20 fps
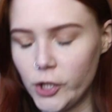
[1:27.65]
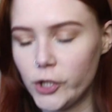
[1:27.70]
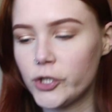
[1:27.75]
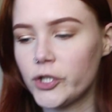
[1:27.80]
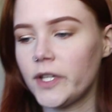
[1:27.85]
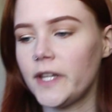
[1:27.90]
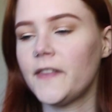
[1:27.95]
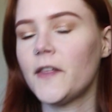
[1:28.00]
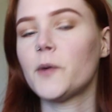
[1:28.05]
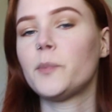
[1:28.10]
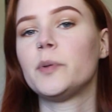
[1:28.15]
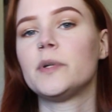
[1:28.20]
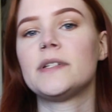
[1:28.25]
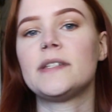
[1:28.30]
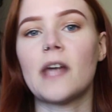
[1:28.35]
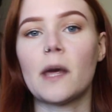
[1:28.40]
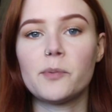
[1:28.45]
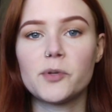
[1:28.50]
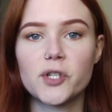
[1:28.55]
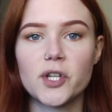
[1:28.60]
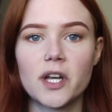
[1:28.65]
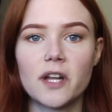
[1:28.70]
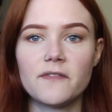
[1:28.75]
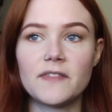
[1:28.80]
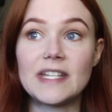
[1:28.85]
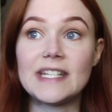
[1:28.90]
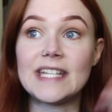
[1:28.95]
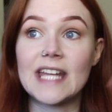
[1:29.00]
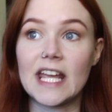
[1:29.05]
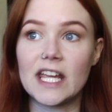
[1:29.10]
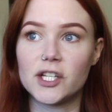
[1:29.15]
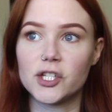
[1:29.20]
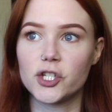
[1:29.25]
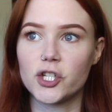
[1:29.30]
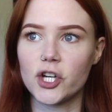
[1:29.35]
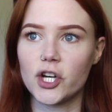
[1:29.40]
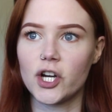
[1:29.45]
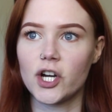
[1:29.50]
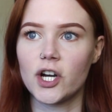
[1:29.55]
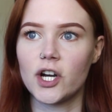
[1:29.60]
Usually their perception of the
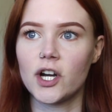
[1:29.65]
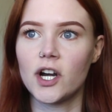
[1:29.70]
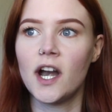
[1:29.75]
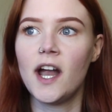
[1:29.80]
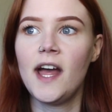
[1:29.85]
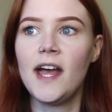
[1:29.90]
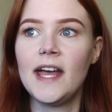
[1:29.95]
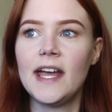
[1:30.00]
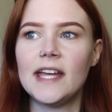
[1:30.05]
danger